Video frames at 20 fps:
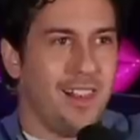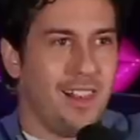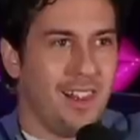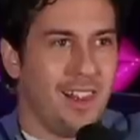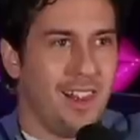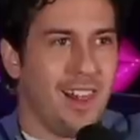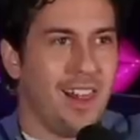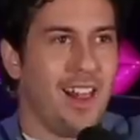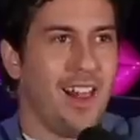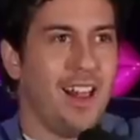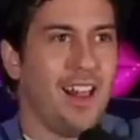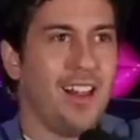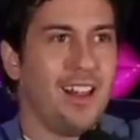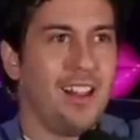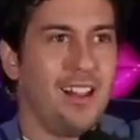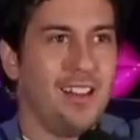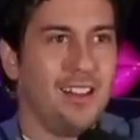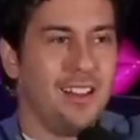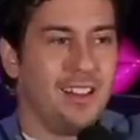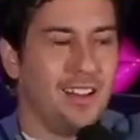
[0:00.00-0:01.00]
Yeah.
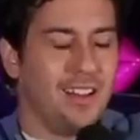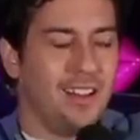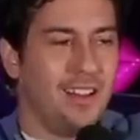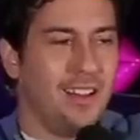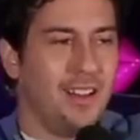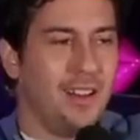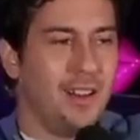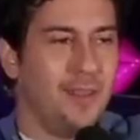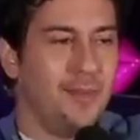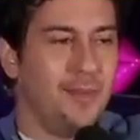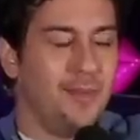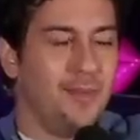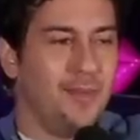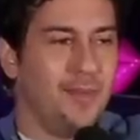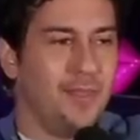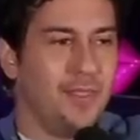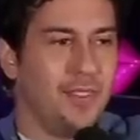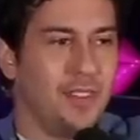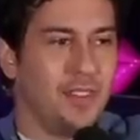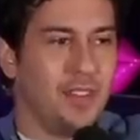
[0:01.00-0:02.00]
Um,
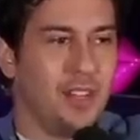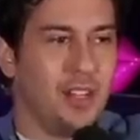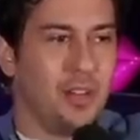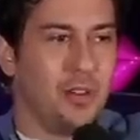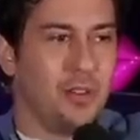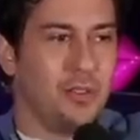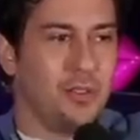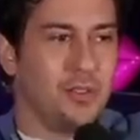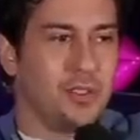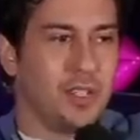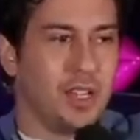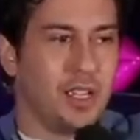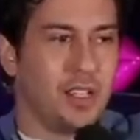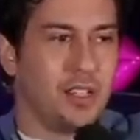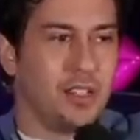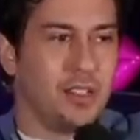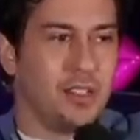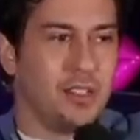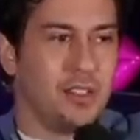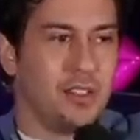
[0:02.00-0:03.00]
you know, it's like,
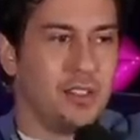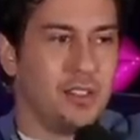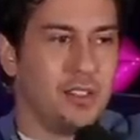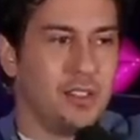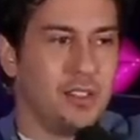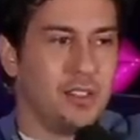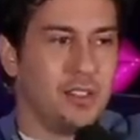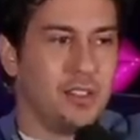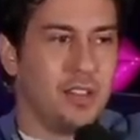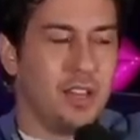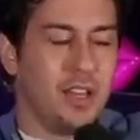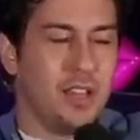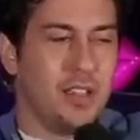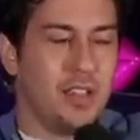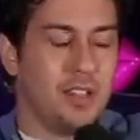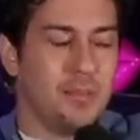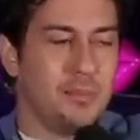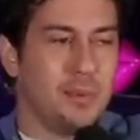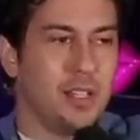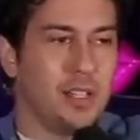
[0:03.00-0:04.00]
and
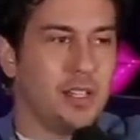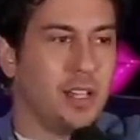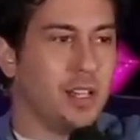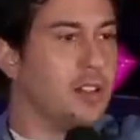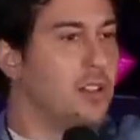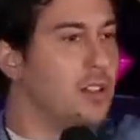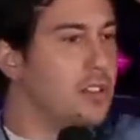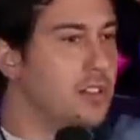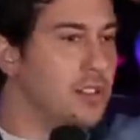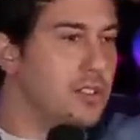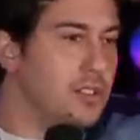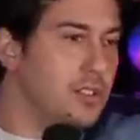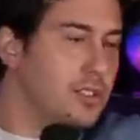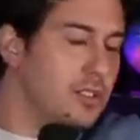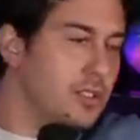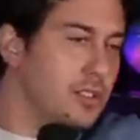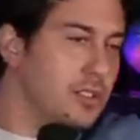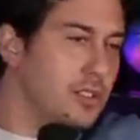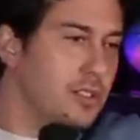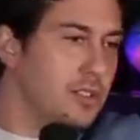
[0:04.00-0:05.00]
then being like, oh, you,
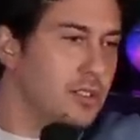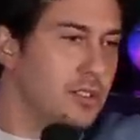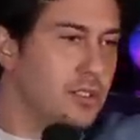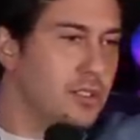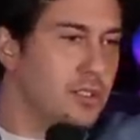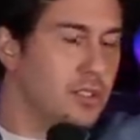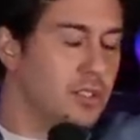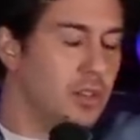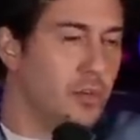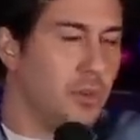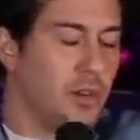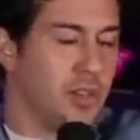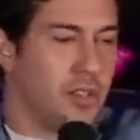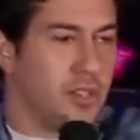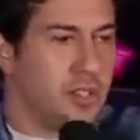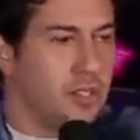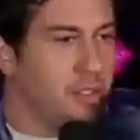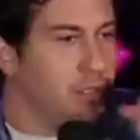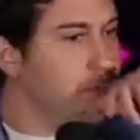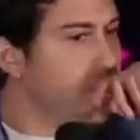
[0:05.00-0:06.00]
you know, one of
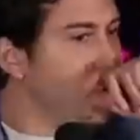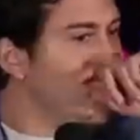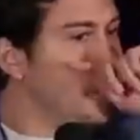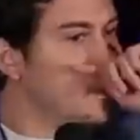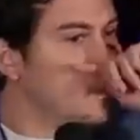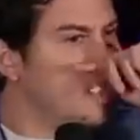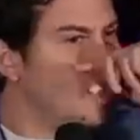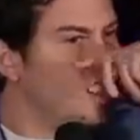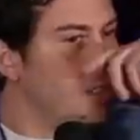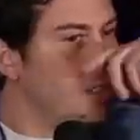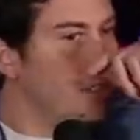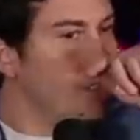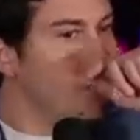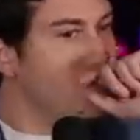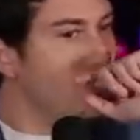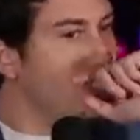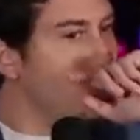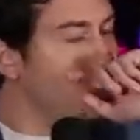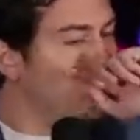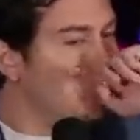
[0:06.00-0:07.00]
the verses like,
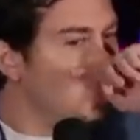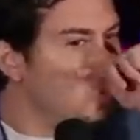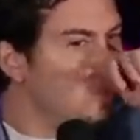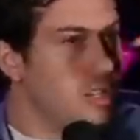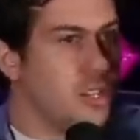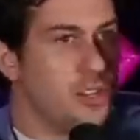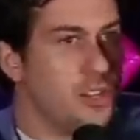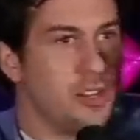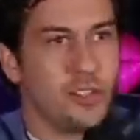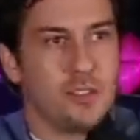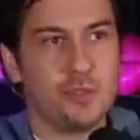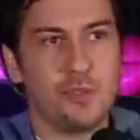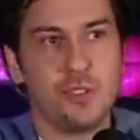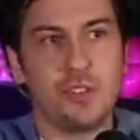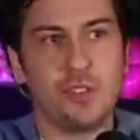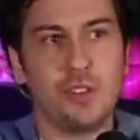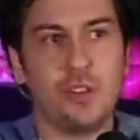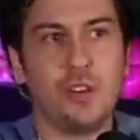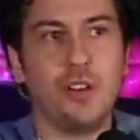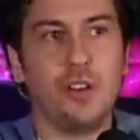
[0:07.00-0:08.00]
joked three years
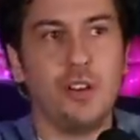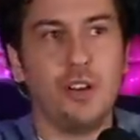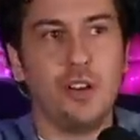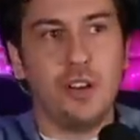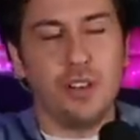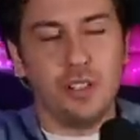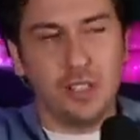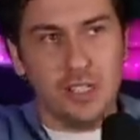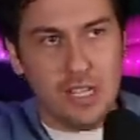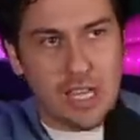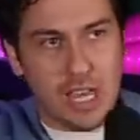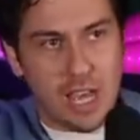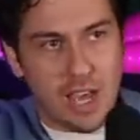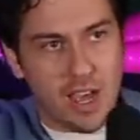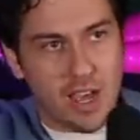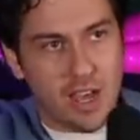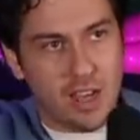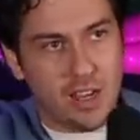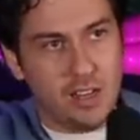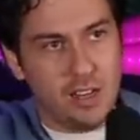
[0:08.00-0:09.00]
was all he
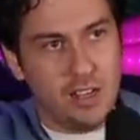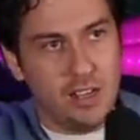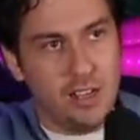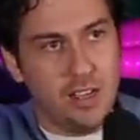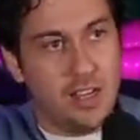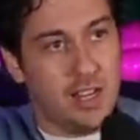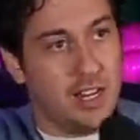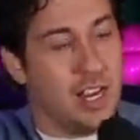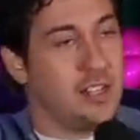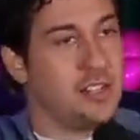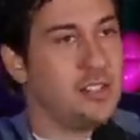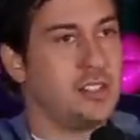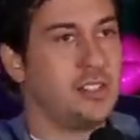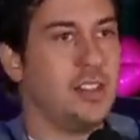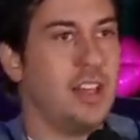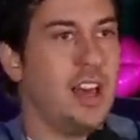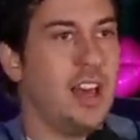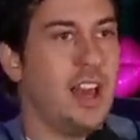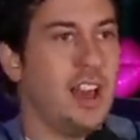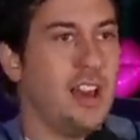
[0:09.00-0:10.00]
had and I just
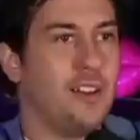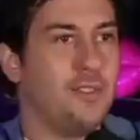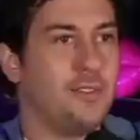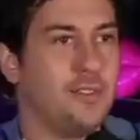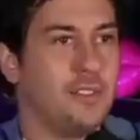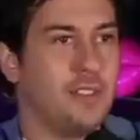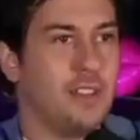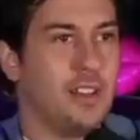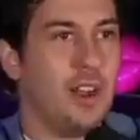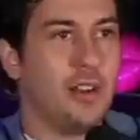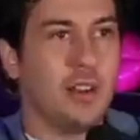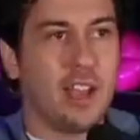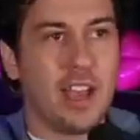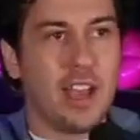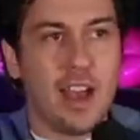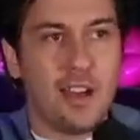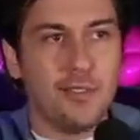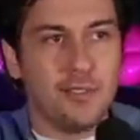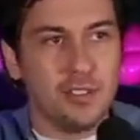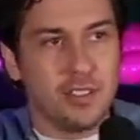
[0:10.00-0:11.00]
laughed. How
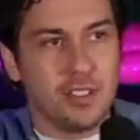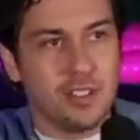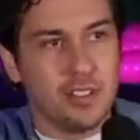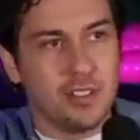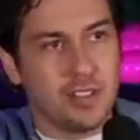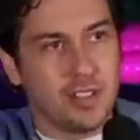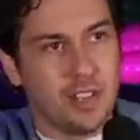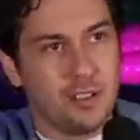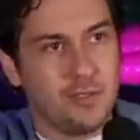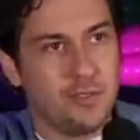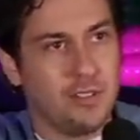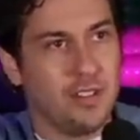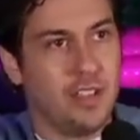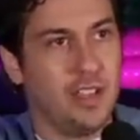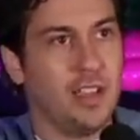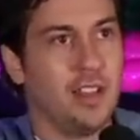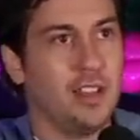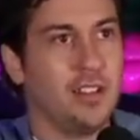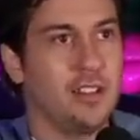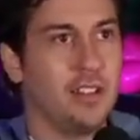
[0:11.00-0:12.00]
cavalier did I
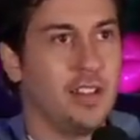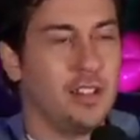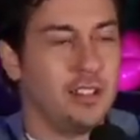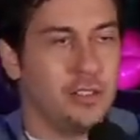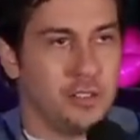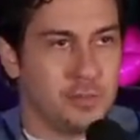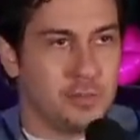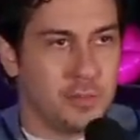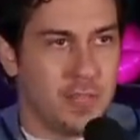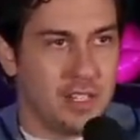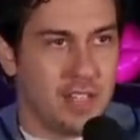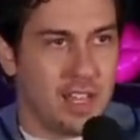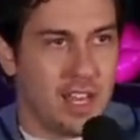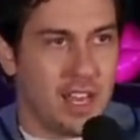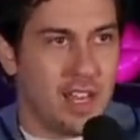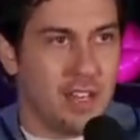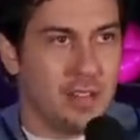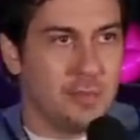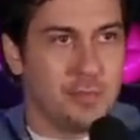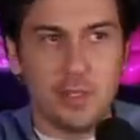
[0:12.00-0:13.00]
forget I'd lose my
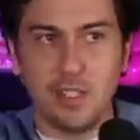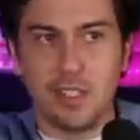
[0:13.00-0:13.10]
dad?